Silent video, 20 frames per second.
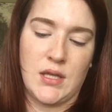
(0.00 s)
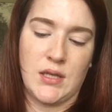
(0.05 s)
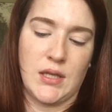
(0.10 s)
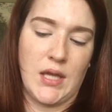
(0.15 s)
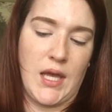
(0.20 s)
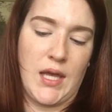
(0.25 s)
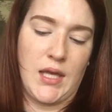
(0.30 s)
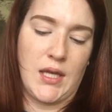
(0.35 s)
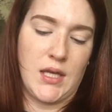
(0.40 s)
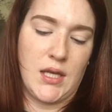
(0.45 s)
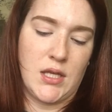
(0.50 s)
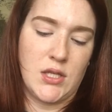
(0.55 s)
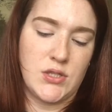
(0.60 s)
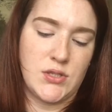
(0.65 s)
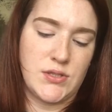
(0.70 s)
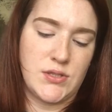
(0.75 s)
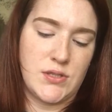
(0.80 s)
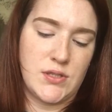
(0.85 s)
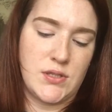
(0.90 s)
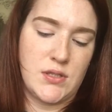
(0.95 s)
like,
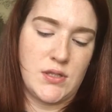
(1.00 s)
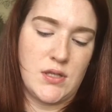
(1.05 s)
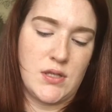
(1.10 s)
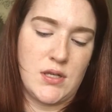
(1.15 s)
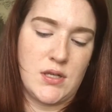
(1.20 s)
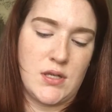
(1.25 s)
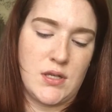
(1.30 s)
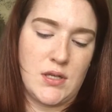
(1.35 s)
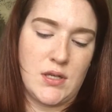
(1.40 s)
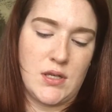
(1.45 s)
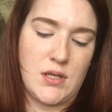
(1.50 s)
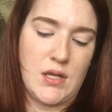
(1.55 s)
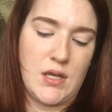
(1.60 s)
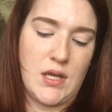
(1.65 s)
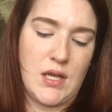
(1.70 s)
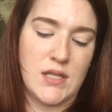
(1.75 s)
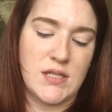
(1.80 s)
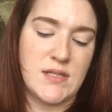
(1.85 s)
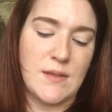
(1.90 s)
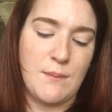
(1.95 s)

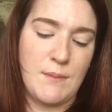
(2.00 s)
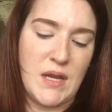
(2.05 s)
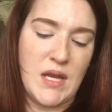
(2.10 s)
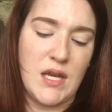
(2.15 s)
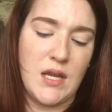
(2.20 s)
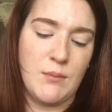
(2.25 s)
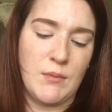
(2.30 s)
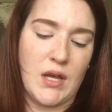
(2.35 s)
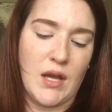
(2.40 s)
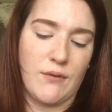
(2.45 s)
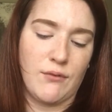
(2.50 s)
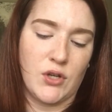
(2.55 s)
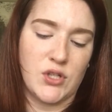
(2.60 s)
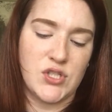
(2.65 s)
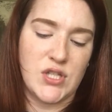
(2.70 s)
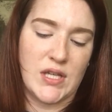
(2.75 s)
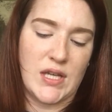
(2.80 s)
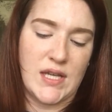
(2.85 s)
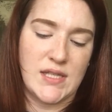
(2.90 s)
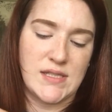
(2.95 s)
it's a medium coverage,
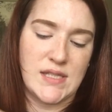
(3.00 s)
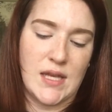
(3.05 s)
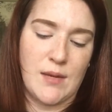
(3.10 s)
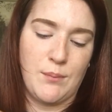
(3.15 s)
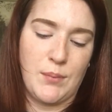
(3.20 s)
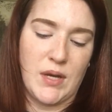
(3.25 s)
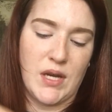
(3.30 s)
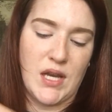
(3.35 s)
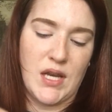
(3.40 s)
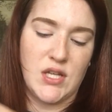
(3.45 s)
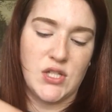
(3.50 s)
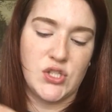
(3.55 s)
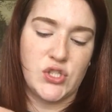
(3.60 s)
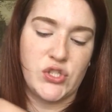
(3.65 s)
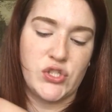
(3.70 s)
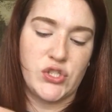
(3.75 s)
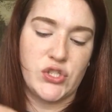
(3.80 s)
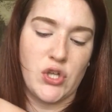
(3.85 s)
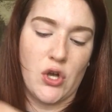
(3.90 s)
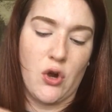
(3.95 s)
like I said, but it is
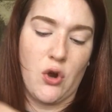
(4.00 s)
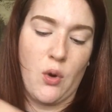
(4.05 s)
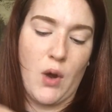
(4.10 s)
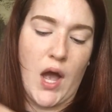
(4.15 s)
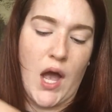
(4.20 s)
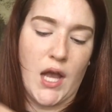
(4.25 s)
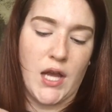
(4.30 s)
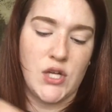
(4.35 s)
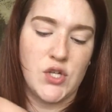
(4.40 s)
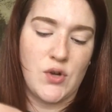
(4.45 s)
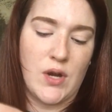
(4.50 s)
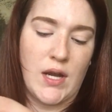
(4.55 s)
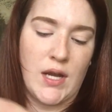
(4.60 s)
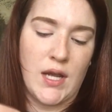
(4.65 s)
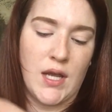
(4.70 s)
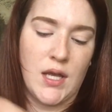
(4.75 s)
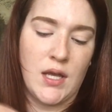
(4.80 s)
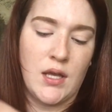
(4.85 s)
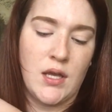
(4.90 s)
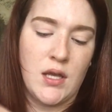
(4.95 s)
so
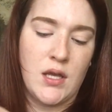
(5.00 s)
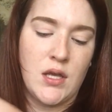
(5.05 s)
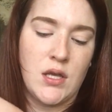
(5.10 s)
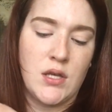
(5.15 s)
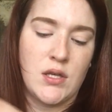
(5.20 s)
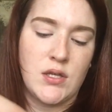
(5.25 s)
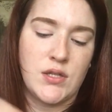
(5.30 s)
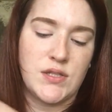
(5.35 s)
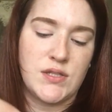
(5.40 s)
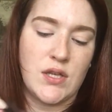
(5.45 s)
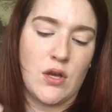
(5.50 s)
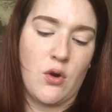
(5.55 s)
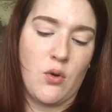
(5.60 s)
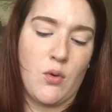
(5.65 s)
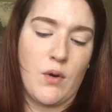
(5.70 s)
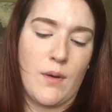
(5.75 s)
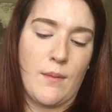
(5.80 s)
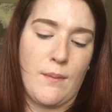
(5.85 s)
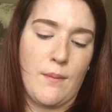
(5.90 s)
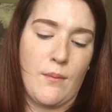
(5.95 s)
hydrating.
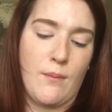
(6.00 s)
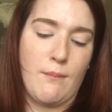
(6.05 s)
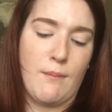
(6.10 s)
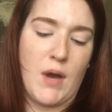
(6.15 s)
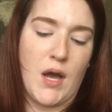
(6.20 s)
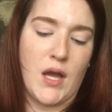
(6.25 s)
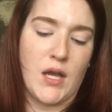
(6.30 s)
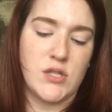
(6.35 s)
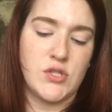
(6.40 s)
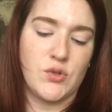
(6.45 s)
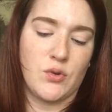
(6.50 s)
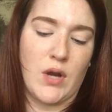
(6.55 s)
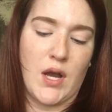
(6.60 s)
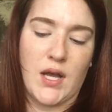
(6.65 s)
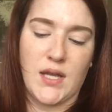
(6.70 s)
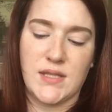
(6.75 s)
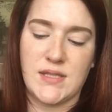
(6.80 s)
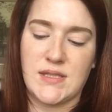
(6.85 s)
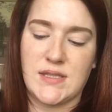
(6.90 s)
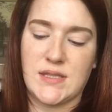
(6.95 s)
So my
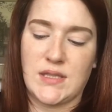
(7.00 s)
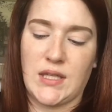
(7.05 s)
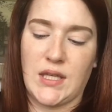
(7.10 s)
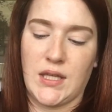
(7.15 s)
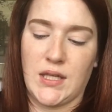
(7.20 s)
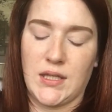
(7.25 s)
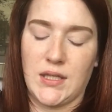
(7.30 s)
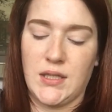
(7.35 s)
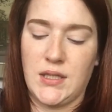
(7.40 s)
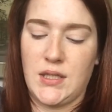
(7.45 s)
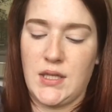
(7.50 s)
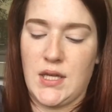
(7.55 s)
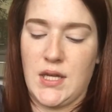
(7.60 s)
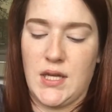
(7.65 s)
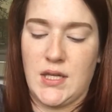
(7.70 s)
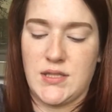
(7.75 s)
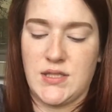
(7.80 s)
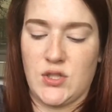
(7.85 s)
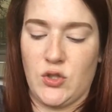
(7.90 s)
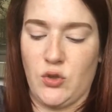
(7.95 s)
dry skin,
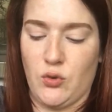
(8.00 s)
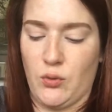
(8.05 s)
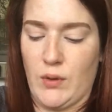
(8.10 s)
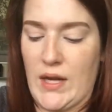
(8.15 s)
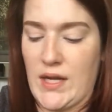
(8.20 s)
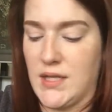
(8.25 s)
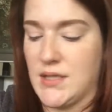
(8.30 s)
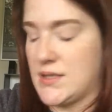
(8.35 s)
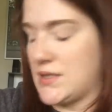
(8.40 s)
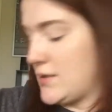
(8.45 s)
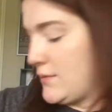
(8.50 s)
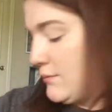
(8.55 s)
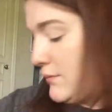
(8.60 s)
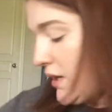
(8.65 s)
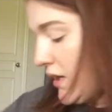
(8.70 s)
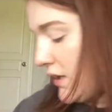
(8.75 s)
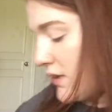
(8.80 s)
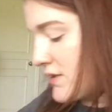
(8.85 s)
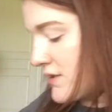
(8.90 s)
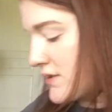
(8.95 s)
it's great to
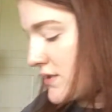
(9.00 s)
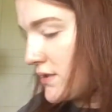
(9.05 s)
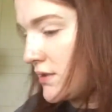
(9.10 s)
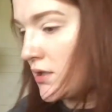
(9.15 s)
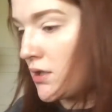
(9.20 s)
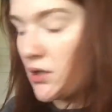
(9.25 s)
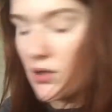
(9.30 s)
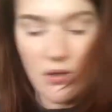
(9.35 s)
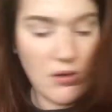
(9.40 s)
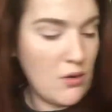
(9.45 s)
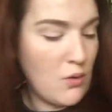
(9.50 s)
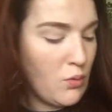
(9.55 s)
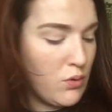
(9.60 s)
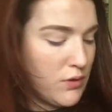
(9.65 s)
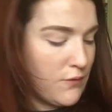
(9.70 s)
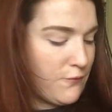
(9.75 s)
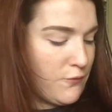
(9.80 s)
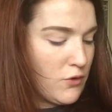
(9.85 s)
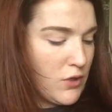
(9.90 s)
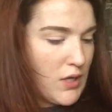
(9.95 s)
mix with a
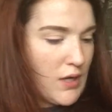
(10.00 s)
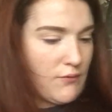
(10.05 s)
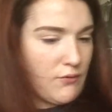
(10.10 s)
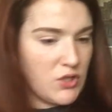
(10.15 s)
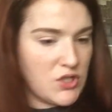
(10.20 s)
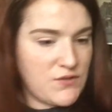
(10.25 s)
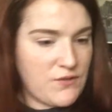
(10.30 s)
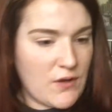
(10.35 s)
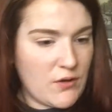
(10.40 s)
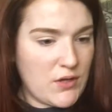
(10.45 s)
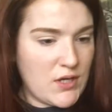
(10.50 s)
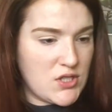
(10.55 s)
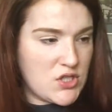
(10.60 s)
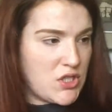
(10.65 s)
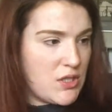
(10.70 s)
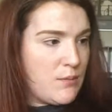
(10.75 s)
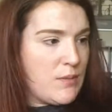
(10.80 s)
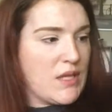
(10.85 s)
full coverage foundation